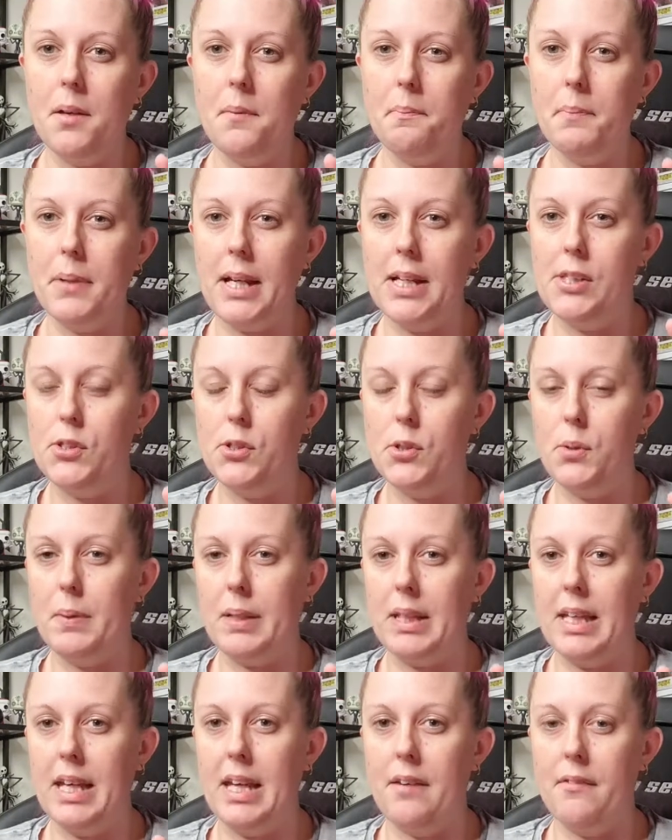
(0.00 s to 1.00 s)
but I do
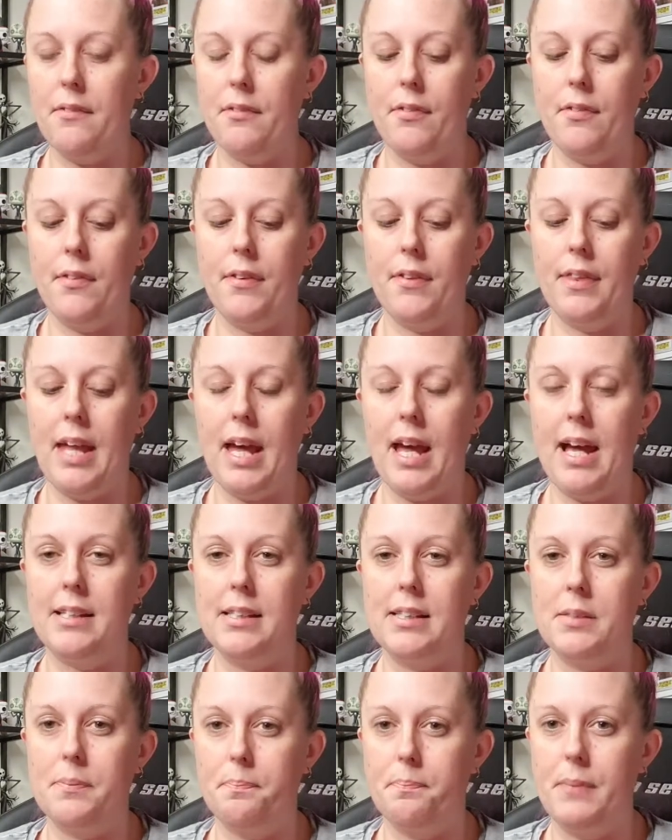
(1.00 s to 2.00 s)
believe
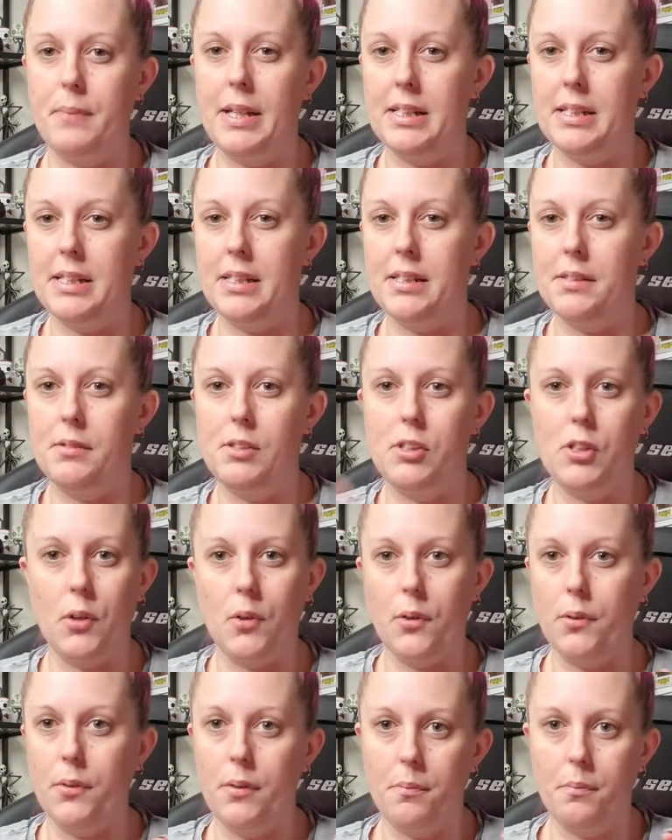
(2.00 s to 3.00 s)
that in, you
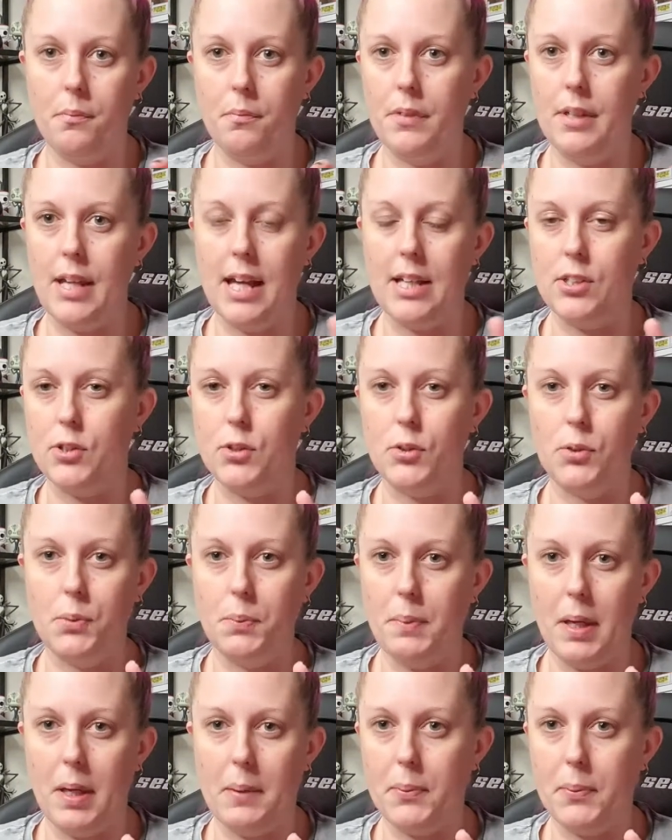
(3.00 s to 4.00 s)
know national
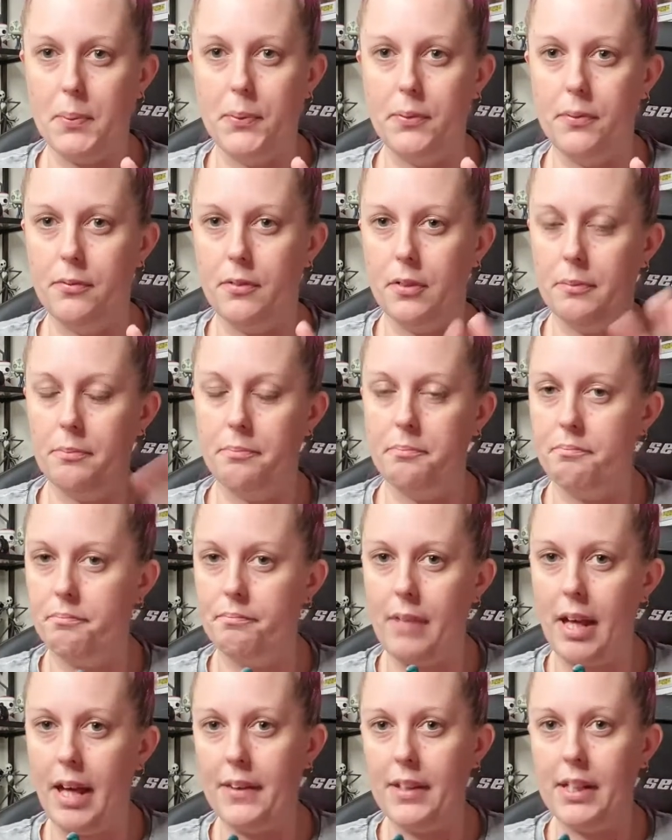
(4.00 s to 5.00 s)
people from
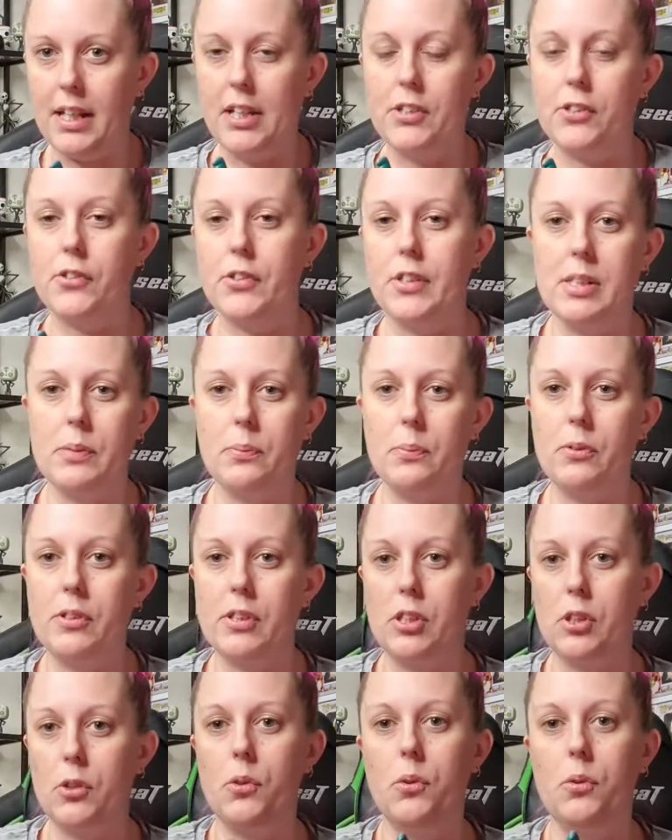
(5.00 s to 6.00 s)
other countries will
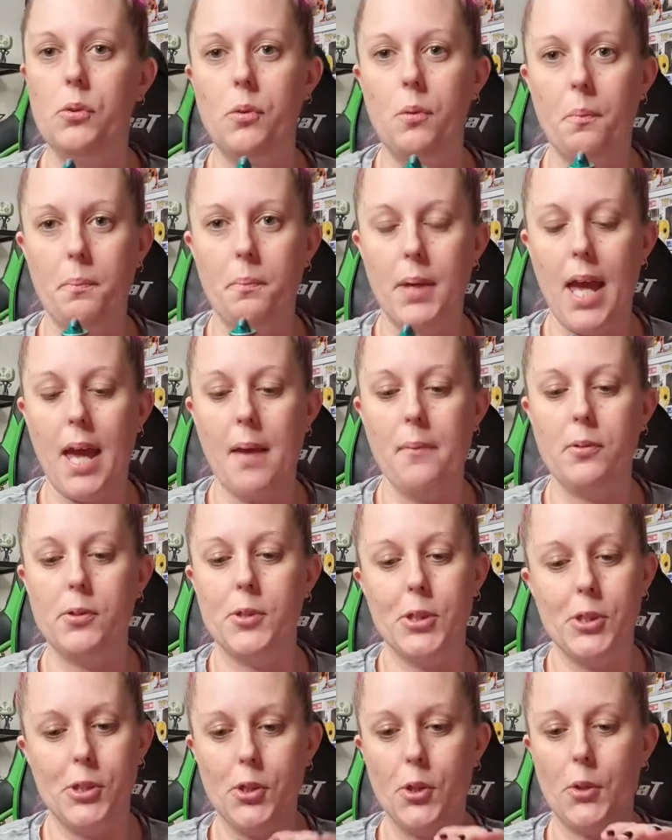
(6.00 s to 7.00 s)
still be able
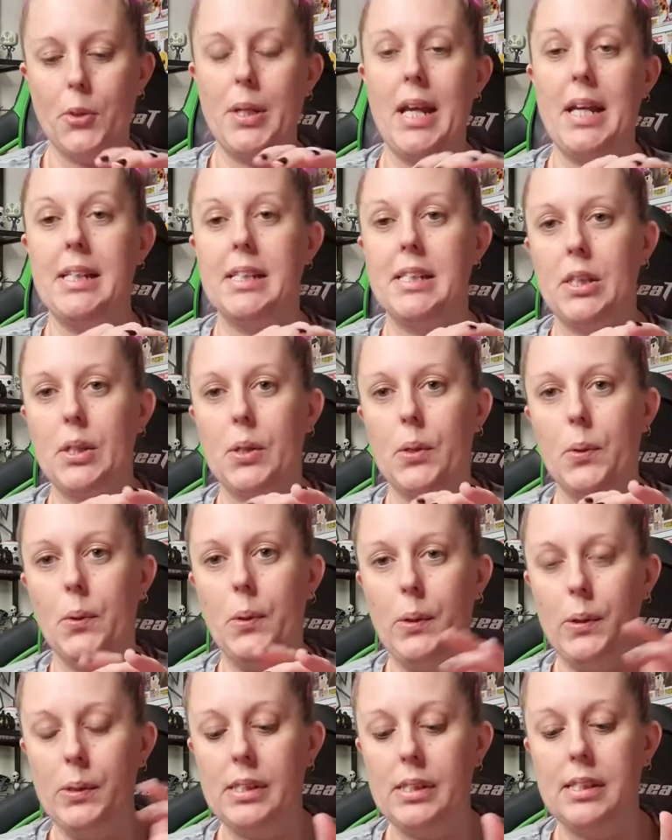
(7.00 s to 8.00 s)
to donate to the
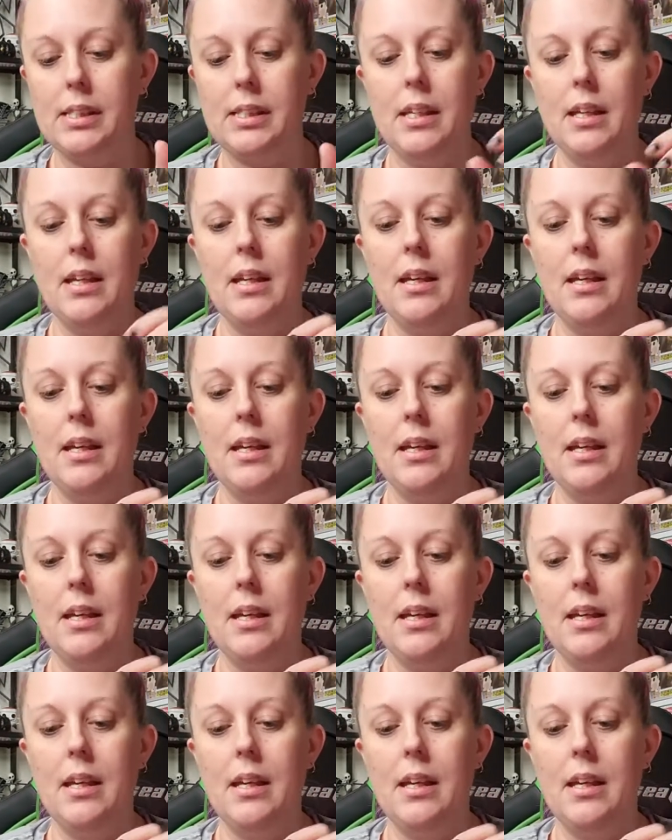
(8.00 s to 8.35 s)
cause.